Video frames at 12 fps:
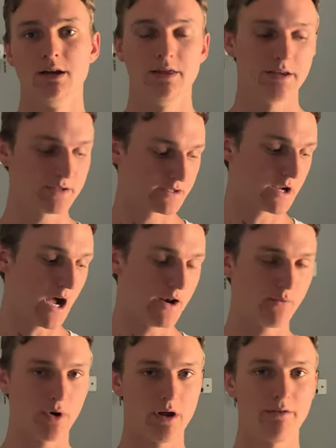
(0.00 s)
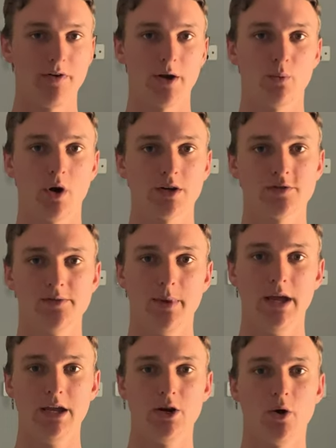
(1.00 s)
this is kind of what I found works for me,
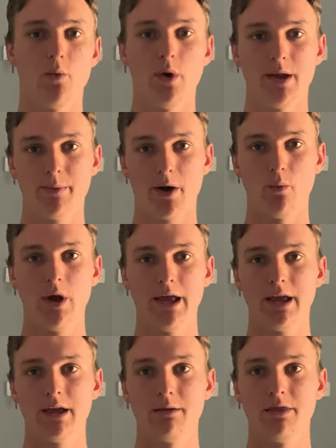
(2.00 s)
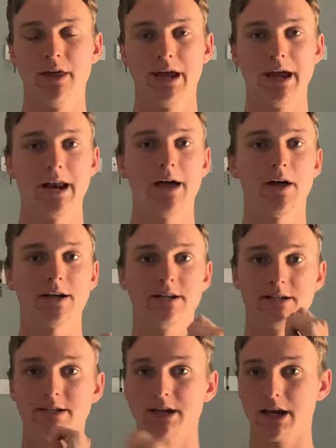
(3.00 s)
you know, a week by week thing. And I like to
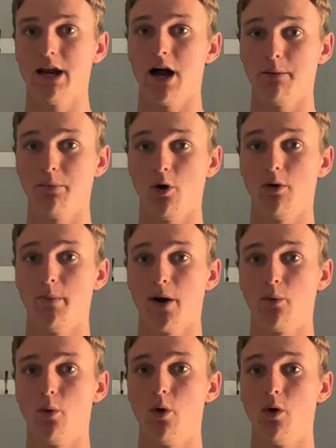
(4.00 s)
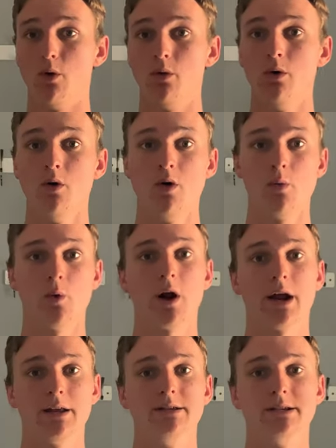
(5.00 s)
stick it up on my wall where I
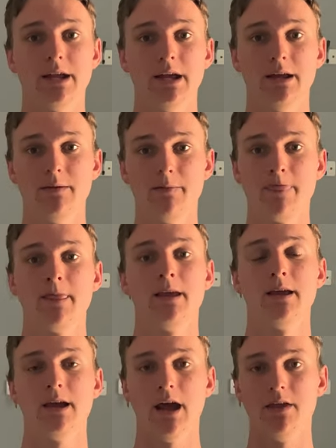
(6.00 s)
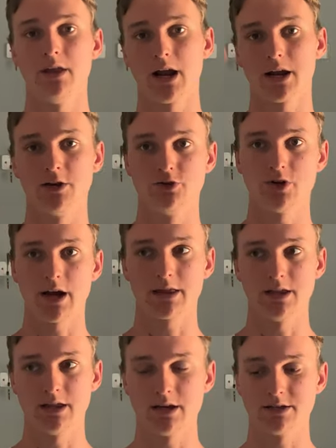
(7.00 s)
can see it, and then I can track the
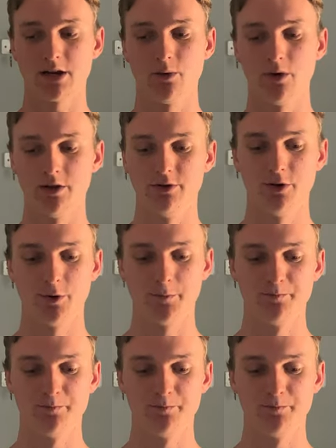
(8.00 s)
things that I want to do.